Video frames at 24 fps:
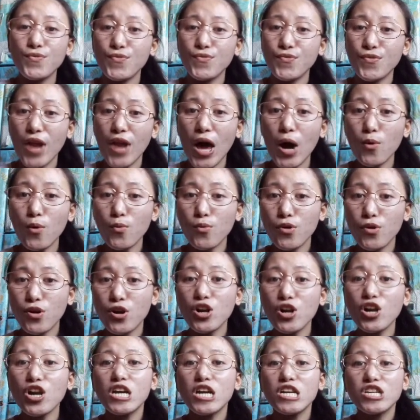
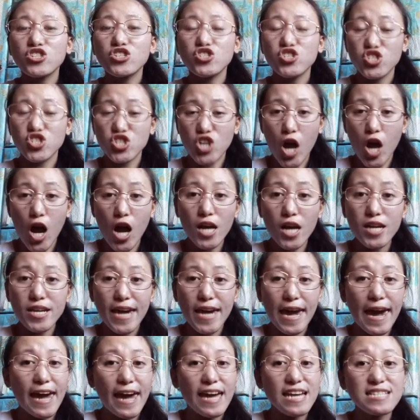flower, chalk,
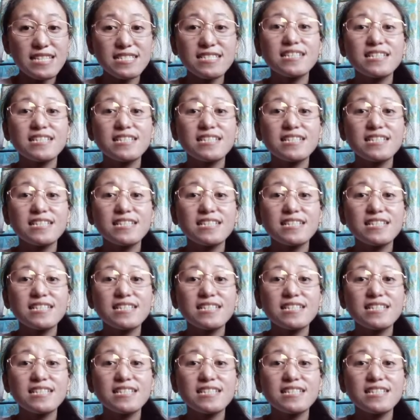and